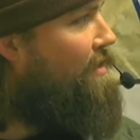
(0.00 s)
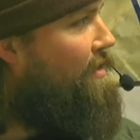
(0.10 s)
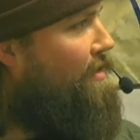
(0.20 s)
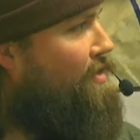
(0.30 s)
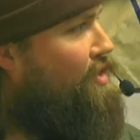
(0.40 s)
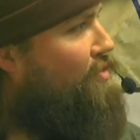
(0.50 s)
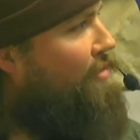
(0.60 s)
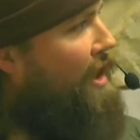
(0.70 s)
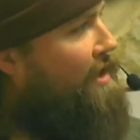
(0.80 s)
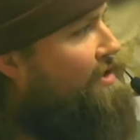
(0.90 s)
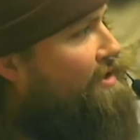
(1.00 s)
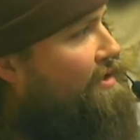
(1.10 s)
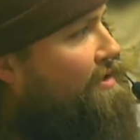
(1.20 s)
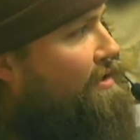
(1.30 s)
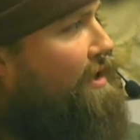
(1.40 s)
too
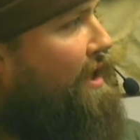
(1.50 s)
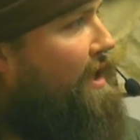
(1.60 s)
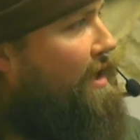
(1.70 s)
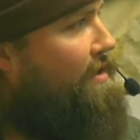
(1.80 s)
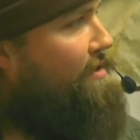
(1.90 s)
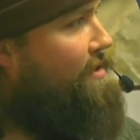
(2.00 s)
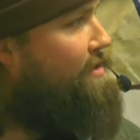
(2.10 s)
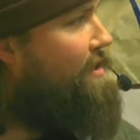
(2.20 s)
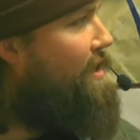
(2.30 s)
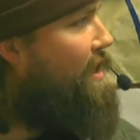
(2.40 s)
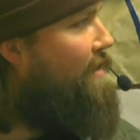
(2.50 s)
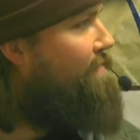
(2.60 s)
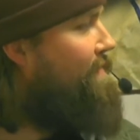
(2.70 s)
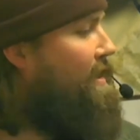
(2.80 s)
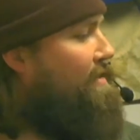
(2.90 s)
much and just
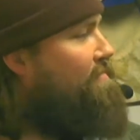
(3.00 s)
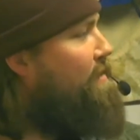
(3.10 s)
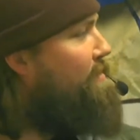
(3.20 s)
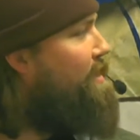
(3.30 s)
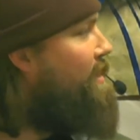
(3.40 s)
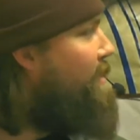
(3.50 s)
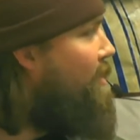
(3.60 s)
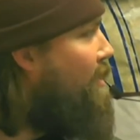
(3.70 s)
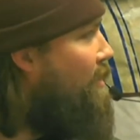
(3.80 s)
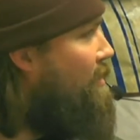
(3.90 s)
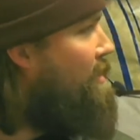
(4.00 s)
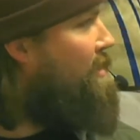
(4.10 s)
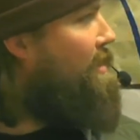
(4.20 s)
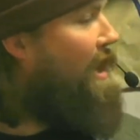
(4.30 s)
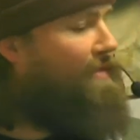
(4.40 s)
enough and maybe not at all.
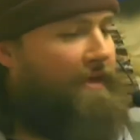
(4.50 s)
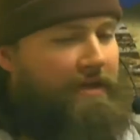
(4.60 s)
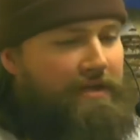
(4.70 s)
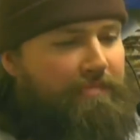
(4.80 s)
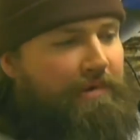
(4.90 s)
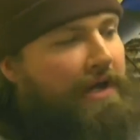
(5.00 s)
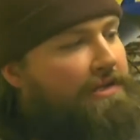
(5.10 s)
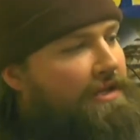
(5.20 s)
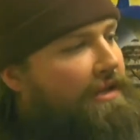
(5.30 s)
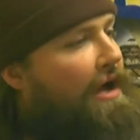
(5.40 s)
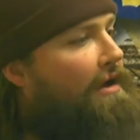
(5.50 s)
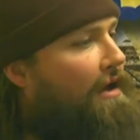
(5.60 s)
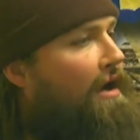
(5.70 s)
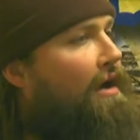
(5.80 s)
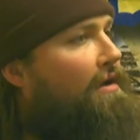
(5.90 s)
I think it depends a lot
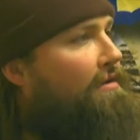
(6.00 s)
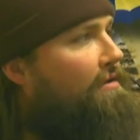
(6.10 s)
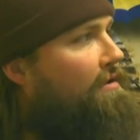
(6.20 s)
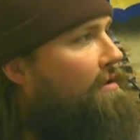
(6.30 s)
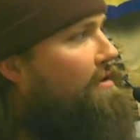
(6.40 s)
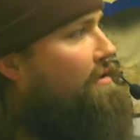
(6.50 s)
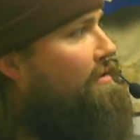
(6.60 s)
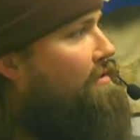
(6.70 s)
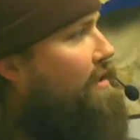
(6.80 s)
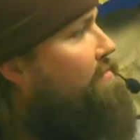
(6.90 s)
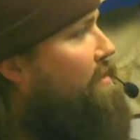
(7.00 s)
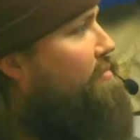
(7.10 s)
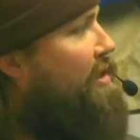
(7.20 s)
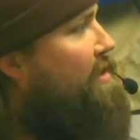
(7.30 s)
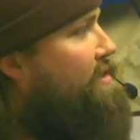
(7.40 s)
on the person.